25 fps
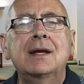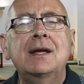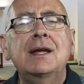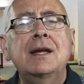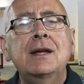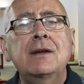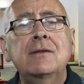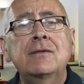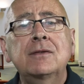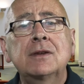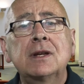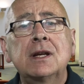
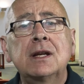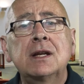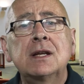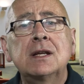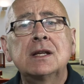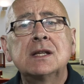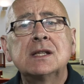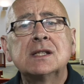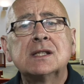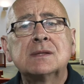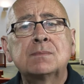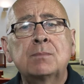Even in
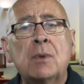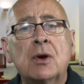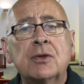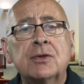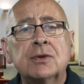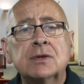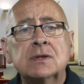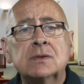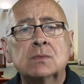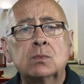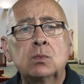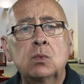his
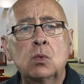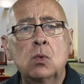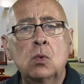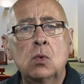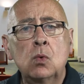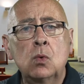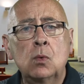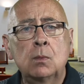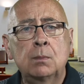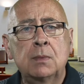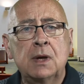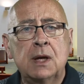mother's
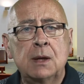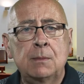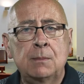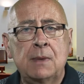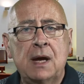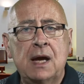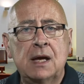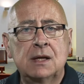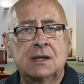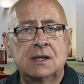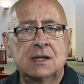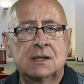womb he
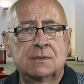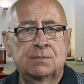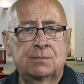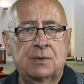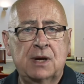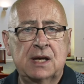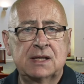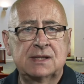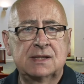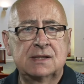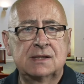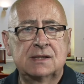made his
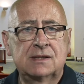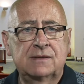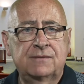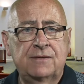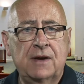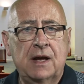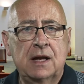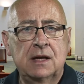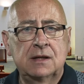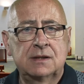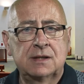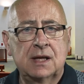presence
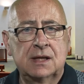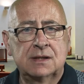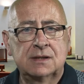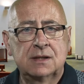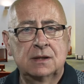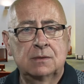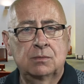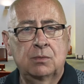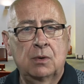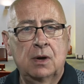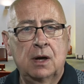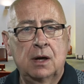felt, as
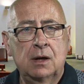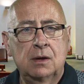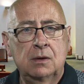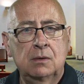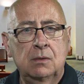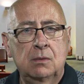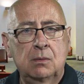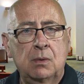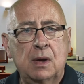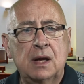it were.